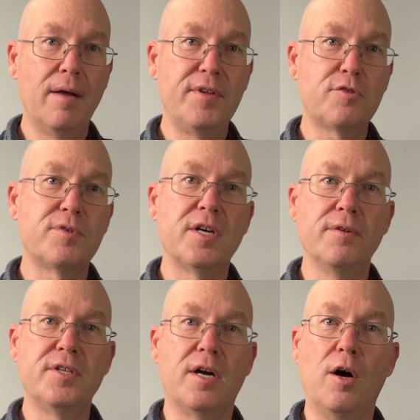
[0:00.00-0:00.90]
This
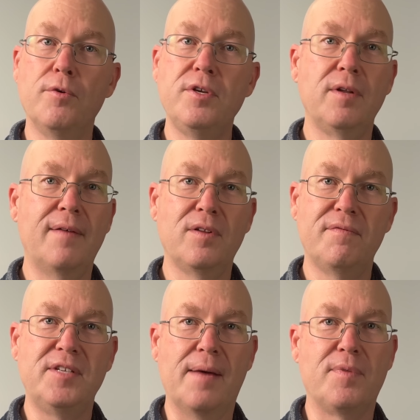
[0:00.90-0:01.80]
results in a whole new level
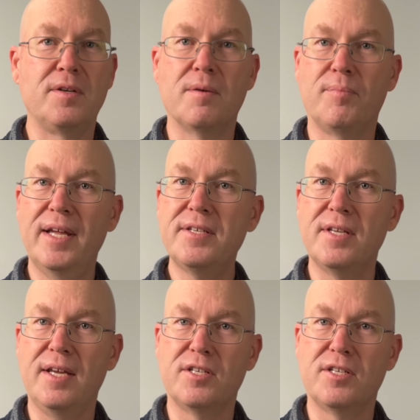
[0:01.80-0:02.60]
of depth and complexity